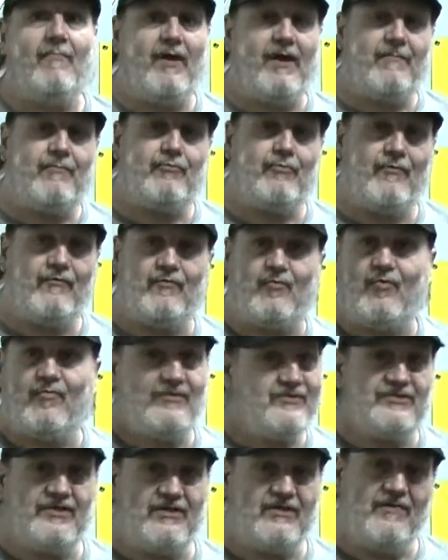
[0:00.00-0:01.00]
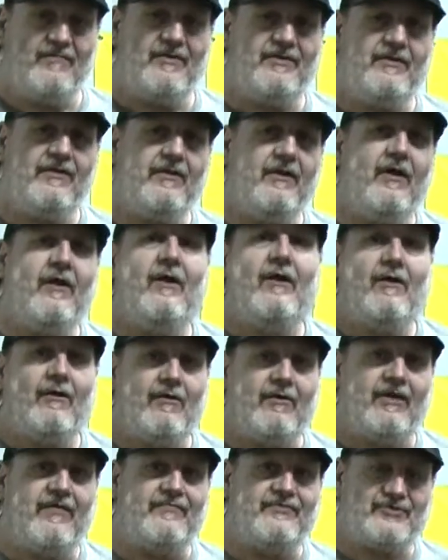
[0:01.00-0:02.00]
by Proformance Unlimited,
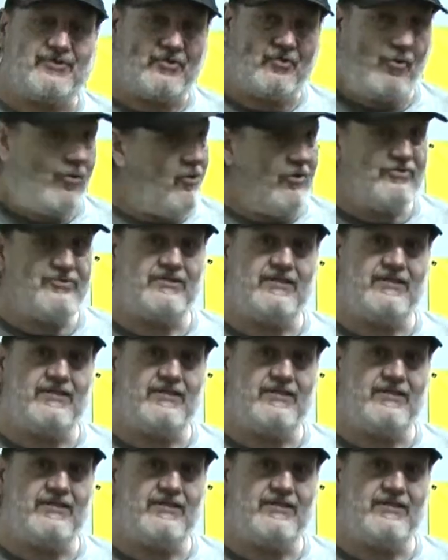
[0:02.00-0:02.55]
or give us a call.